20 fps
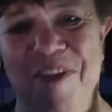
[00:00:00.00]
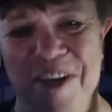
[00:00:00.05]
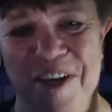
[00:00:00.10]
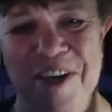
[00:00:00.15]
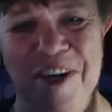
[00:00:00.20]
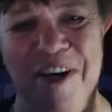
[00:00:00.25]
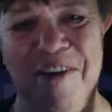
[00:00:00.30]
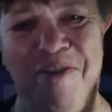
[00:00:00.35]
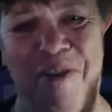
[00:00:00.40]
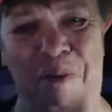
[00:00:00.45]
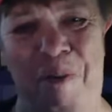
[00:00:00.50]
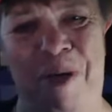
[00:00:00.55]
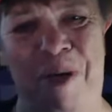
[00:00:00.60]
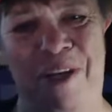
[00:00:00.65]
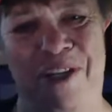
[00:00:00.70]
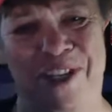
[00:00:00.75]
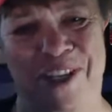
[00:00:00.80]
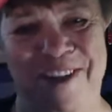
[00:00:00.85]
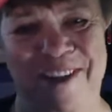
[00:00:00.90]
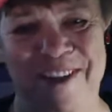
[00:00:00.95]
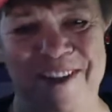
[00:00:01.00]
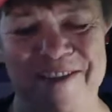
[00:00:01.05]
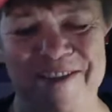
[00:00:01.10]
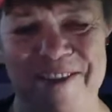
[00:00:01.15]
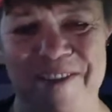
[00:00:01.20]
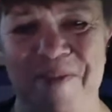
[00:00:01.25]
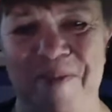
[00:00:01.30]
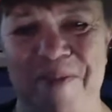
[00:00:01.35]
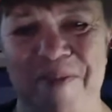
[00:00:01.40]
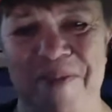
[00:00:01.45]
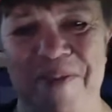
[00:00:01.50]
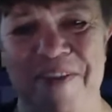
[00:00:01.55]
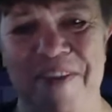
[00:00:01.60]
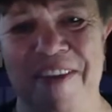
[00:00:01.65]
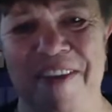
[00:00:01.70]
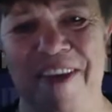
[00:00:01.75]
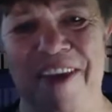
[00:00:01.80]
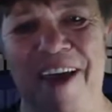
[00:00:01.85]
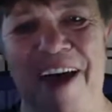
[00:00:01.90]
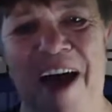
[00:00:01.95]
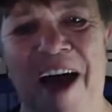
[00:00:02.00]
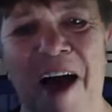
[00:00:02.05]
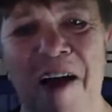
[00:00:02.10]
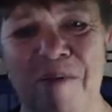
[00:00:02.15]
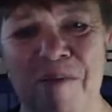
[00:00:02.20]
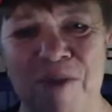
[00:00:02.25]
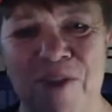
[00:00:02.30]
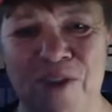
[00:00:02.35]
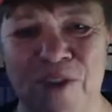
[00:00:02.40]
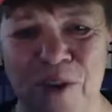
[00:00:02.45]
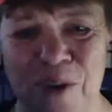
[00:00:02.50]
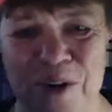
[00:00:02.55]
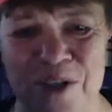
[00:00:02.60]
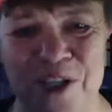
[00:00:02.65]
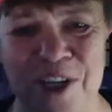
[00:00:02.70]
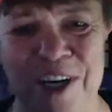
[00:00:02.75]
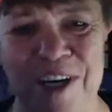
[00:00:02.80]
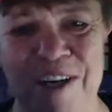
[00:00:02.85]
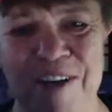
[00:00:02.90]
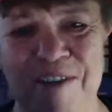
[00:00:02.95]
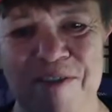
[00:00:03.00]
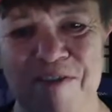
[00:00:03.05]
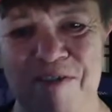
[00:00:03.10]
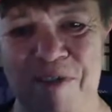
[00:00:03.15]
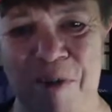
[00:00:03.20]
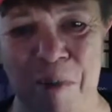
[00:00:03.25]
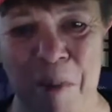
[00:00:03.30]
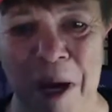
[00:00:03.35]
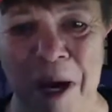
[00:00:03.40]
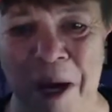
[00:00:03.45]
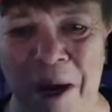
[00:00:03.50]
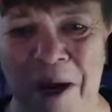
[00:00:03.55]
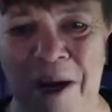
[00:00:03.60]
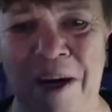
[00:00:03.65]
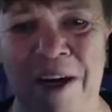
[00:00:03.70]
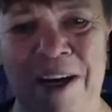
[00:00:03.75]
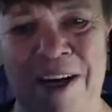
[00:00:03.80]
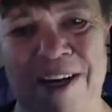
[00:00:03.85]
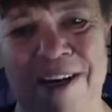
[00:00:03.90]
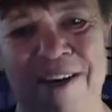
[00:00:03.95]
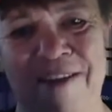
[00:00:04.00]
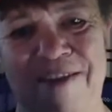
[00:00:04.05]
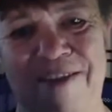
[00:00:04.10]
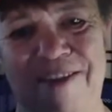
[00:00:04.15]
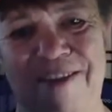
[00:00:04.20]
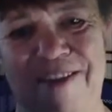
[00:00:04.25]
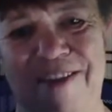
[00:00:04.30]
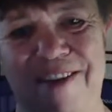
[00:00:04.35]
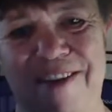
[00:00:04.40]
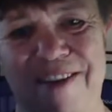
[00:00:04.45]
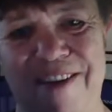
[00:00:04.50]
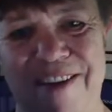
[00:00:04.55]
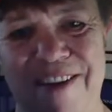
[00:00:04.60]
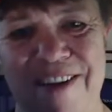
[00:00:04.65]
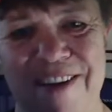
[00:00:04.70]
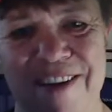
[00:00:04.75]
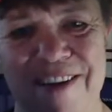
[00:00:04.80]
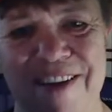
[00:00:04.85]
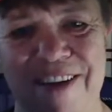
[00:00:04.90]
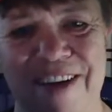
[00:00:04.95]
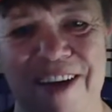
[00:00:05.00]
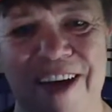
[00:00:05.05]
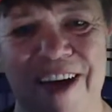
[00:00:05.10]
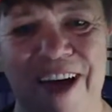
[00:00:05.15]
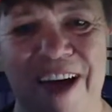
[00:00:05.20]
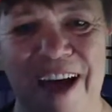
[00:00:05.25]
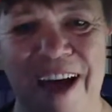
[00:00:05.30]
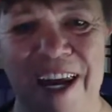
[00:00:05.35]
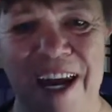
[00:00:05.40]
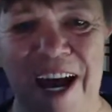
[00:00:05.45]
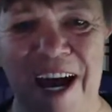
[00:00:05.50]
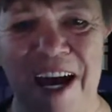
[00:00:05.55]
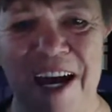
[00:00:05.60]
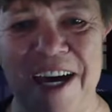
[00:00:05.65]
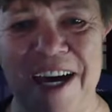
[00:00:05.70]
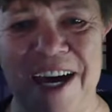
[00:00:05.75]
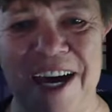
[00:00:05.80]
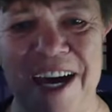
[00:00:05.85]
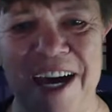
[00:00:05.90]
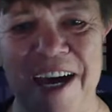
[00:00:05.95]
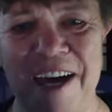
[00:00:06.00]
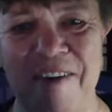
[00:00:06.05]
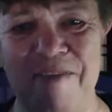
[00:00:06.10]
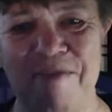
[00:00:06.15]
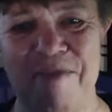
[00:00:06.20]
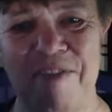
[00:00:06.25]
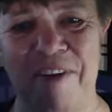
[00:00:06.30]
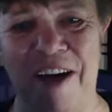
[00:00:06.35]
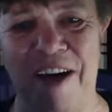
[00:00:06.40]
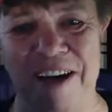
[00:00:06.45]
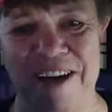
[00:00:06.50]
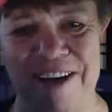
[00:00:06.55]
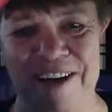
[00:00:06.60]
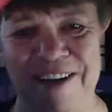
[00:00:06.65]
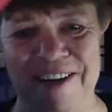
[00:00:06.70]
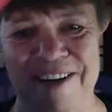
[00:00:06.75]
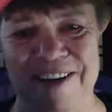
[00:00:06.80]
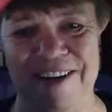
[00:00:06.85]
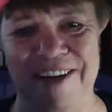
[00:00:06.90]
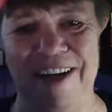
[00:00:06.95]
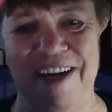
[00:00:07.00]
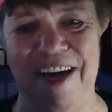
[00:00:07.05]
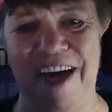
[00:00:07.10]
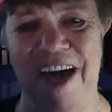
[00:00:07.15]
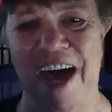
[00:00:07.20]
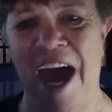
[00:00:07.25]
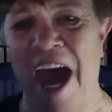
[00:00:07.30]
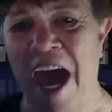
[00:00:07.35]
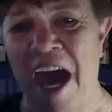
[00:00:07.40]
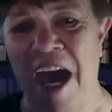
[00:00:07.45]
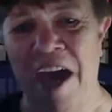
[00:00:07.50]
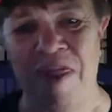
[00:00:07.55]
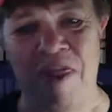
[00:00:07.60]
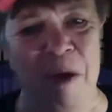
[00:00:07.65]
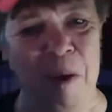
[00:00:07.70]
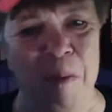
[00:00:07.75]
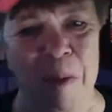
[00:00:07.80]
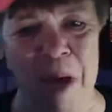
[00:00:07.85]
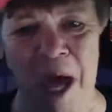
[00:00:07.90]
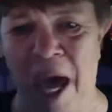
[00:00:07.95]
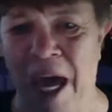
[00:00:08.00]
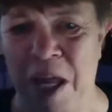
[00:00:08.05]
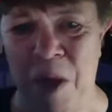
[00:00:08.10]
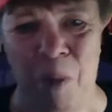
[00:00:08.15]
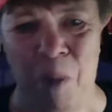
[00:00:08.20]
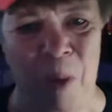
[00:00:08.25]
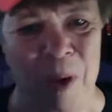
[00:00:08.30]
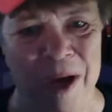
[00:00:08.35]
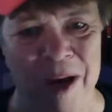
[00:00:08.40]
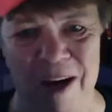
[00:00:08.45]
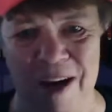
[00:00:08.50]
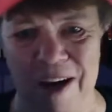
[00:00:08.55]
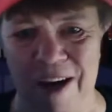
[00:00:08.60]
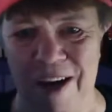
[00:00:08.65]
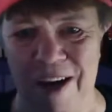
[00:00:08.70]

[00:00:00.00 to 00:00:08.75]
You have to picture this. I'm searching for my car keys, and I can't find them anywhere.